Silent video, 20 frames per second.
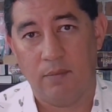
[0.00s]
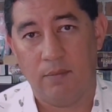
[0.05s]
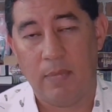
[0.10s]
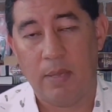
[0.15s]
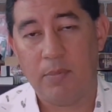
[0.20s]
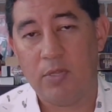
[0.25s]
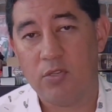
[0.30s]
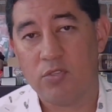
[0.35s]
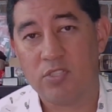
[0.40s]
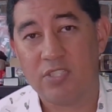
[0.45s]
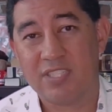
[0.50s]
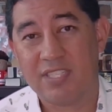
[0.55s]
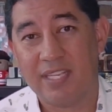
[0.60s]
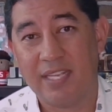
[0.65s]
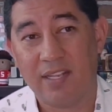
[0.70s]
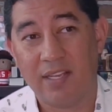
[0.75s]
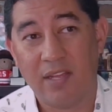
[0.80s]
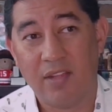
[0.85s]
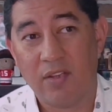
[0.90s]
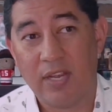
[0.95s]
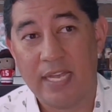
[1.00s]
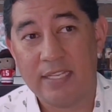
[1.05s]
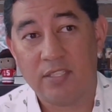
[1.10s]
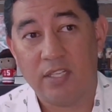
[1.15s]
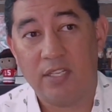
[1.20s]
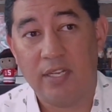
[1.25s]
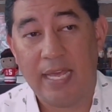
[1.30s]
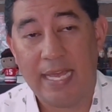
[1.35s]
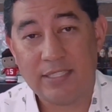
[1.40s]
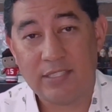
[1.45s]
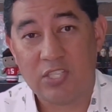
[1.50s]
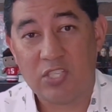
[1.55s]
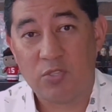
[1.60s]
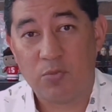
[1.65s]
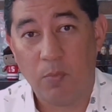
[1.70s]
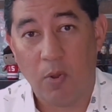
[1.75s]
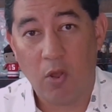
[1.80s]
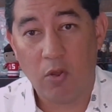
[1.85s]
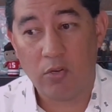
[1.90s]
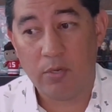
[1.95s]
Maybe you just get together as a
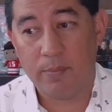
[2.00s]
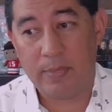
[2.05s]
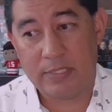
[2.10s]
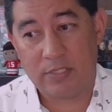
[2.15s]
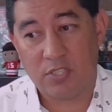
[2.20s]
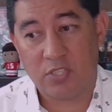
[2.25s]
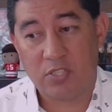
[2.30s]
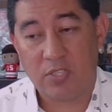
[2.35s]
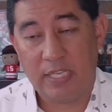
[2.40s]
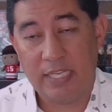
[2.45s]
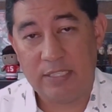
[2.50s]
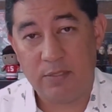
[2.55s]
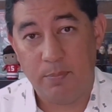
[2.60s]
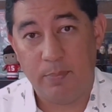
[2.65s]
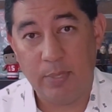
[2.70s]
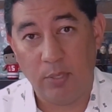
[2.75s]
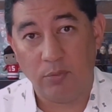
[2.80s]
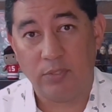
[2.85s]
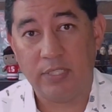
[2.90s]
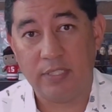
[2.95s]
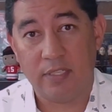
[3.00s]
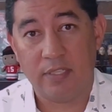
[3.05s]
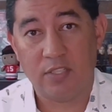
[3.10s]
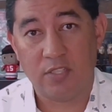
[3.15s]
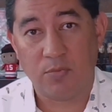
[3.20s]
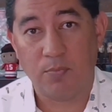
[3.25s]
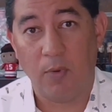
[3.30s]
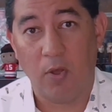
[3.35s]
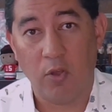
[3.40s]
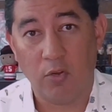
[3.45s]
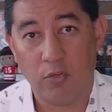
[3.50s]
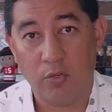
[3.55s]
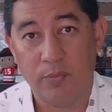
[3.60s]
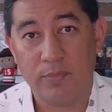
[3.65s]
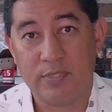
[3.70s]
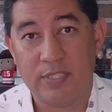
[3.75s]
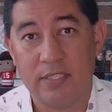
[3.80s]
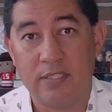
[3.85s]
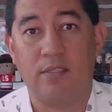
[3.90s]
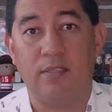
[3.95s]
small group. It's built into the small group
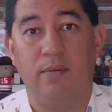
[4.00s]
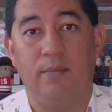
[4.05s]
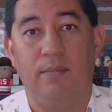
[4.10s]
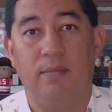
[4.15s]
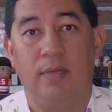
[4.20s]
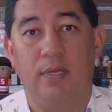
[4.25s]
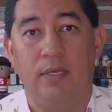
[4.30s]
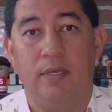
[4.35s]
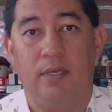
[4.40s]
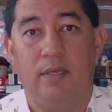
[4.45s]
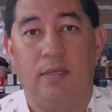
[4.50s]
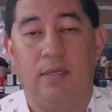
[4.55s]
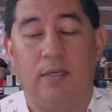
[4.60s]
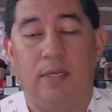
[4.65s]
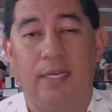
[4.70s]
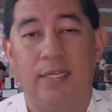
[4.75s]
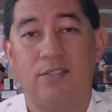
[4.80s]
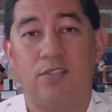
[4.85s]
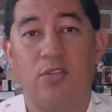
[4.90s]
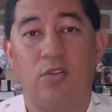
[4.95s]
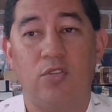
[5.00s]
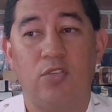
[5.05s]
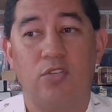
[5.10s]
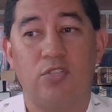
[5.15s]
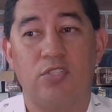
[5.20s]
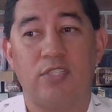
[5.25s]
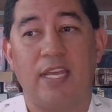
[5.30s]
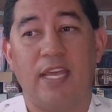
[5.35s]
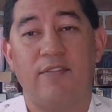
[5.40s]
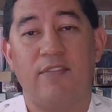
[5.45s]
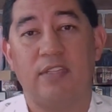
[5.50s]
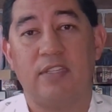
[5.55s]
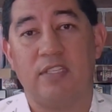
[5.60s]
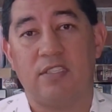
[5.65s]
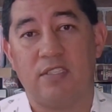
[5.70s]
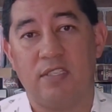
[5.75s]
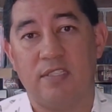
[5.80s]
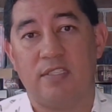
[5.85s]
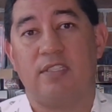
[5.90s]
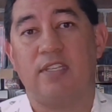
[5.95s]
system. And so you're just having
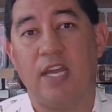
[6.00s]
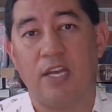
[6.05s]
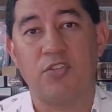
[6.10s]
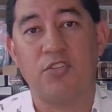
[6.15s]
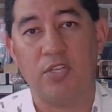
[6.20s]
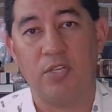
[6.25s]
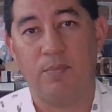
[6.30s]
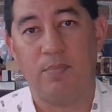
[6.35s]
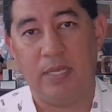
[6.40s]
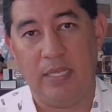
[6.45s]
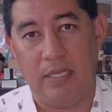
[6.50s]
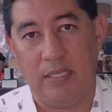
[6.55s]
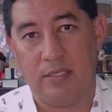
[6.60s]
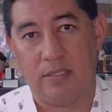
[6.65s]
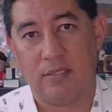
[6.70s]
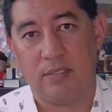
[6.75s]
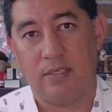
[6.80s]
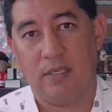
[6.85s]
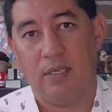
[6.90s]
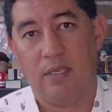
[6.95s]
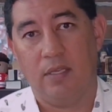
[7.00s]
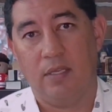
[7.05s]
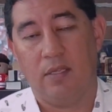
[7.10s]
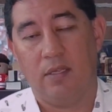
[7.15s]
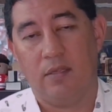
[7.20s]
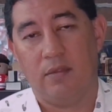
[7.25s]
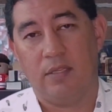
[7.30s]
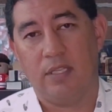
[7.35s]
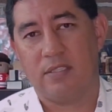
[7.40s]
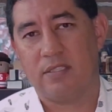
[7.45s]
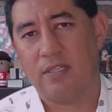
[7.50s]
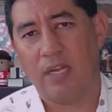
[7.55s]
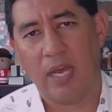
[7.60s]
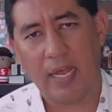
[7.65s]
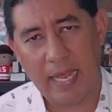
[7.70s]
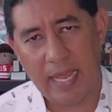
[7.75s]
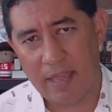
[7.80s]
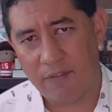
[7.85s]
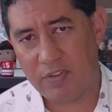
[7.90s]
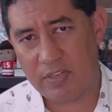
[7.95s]
this discussion piece that's
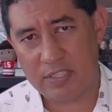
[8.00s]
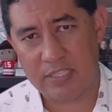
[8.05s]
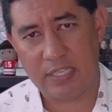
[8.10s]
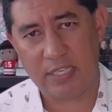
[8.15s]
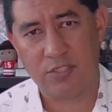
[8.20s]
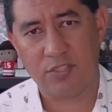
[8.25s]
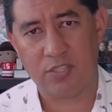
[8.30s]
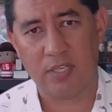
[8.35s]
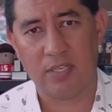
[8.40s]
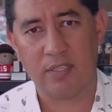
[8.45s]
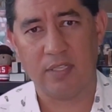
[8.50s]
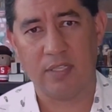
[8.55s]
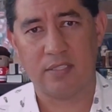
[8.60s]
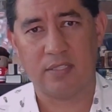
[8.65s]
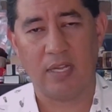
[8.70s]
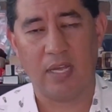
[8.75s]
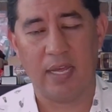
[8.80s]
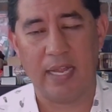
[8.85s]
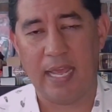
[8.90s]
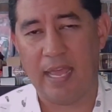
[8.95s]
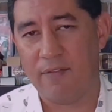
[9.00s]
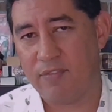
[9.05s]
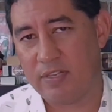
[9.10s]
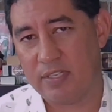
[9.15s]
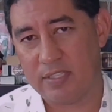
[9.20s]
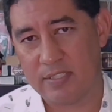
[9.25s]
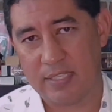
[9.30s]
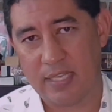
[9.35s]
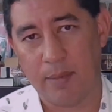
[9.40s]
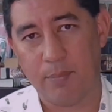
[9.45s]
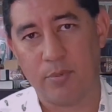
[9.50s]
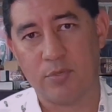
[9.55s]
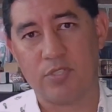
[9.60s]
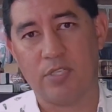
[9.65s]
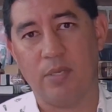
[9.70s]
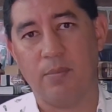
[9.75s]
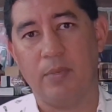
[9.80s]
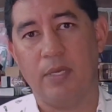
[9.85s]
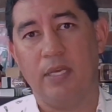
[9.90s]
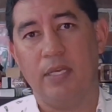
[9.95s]
not heavy teaching, that's not heavy
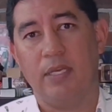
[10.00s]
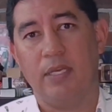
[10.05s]
discipleship.